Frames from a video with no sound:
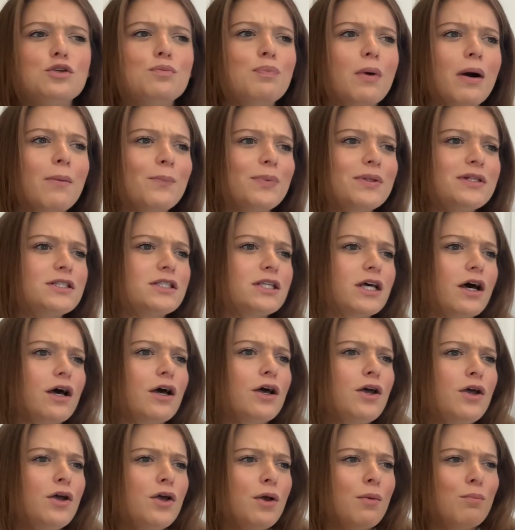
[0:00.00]
You bump
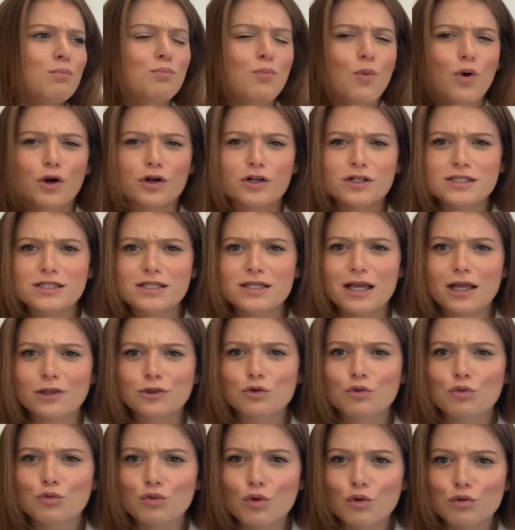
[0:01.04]
into Marcy at
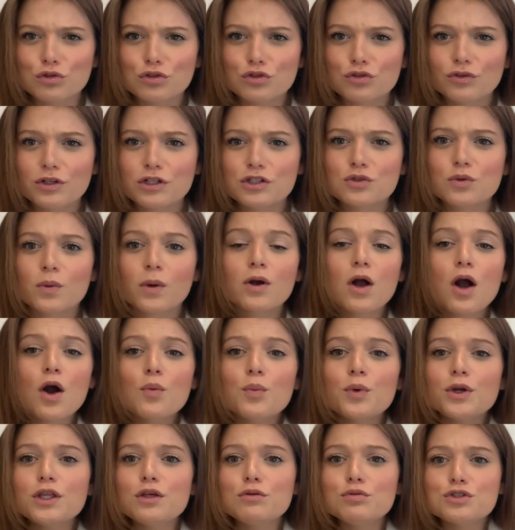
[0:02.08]
the grocery store. Oh,
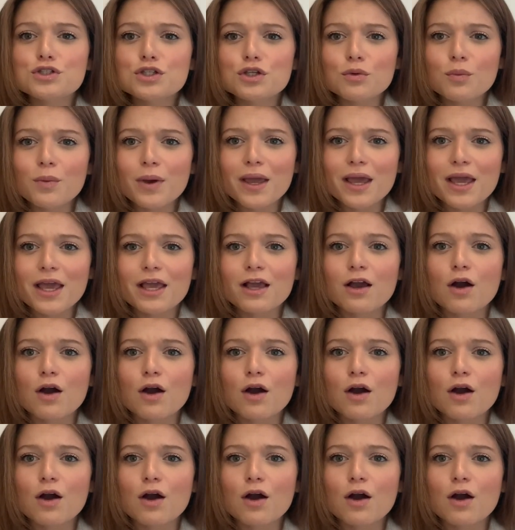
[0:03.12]
what are you doing?